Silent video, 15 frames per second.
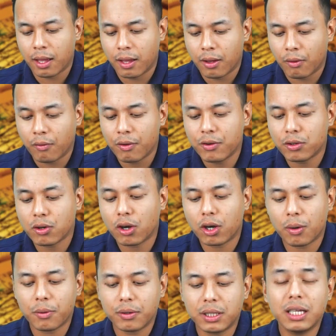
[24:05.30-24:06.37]
When we talk
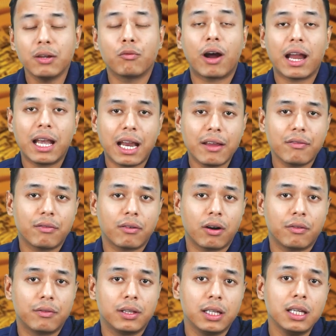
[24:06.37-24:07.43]
about the wildlife
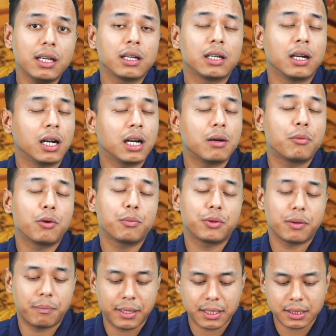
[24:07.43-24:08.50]
of the Ganga-Brahmaputra
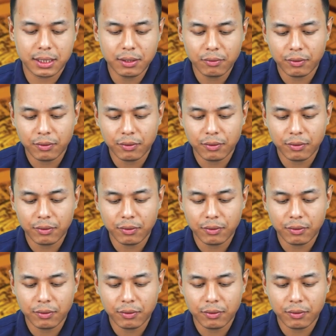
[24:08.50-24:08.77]
basin,